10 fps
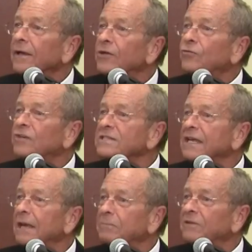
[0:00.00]
You just
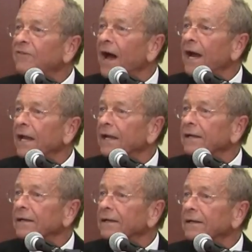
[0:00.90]
keep
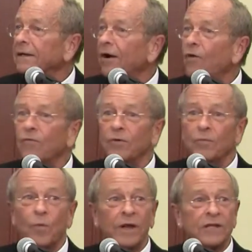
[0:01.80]
dividing over one